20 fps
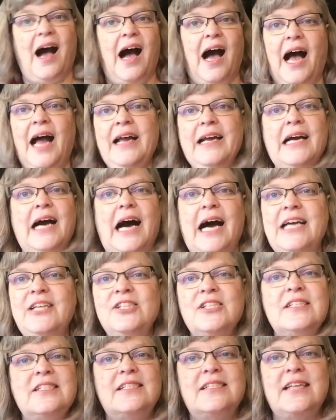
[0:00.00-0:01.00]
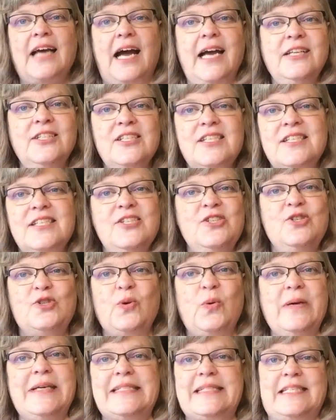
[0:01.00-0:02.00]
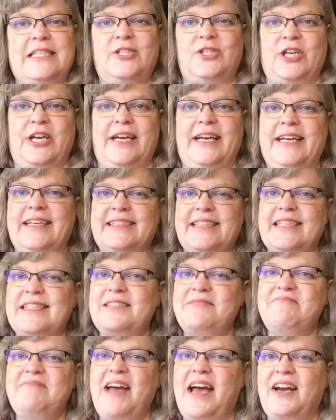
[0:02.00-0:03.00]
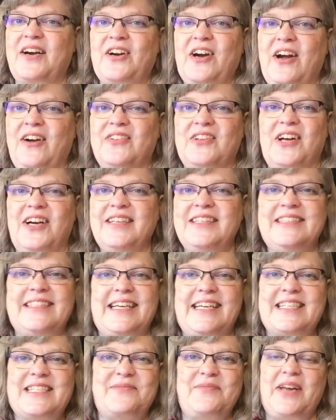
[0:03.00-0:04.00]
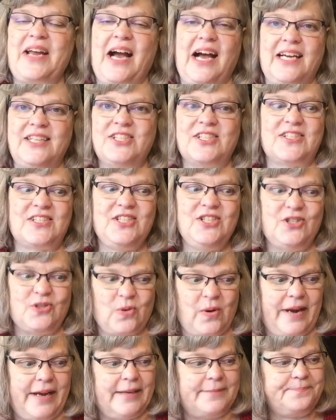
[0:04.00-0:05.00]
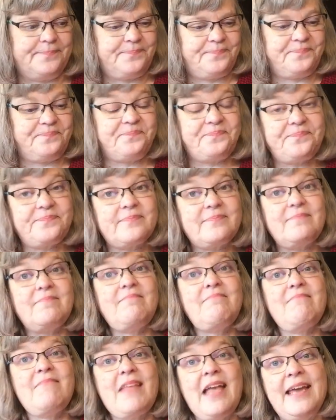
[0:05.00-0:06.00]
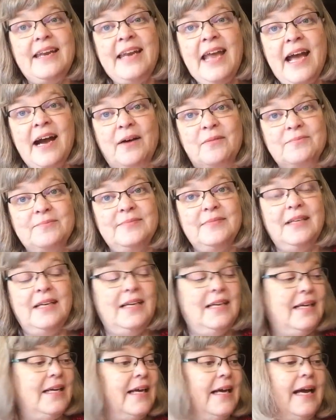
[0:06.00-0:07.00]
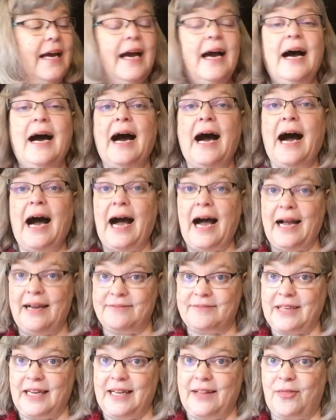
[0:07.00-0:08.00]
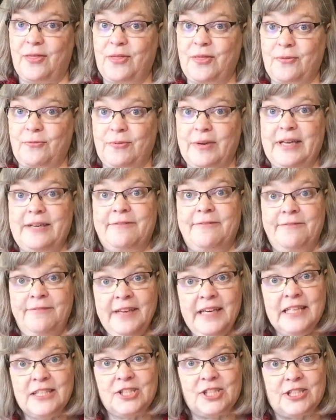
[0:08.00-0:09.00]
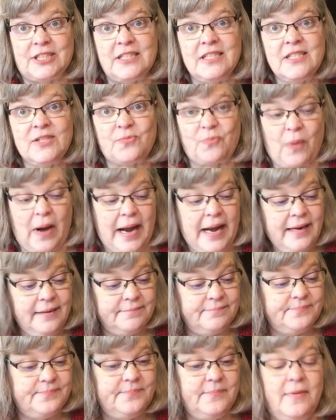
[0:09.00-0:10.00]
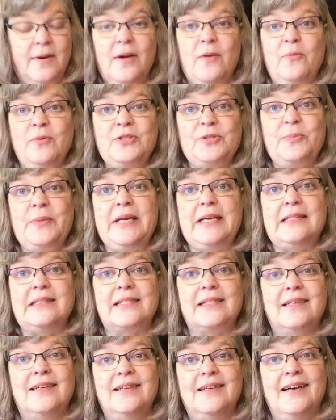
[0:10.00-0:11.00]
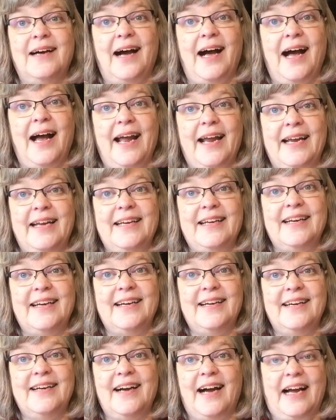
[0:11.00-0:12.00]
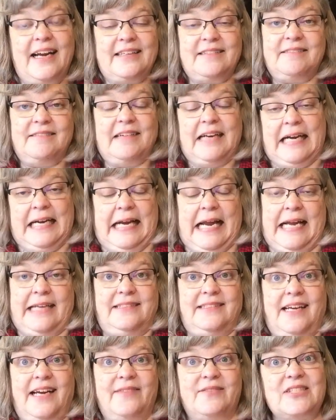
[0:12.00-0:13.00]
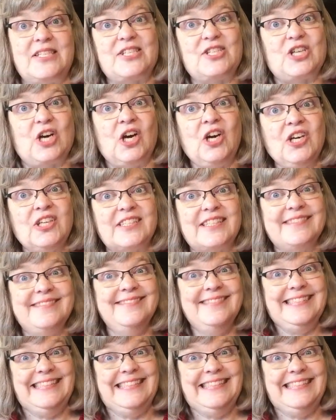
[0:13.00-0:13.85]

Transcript: I, I just I just enjoy stitching. It doesn't matter how long it takes me, I just enjoy it. Now, I've got three finishes, right? Which means I I I had to have a start.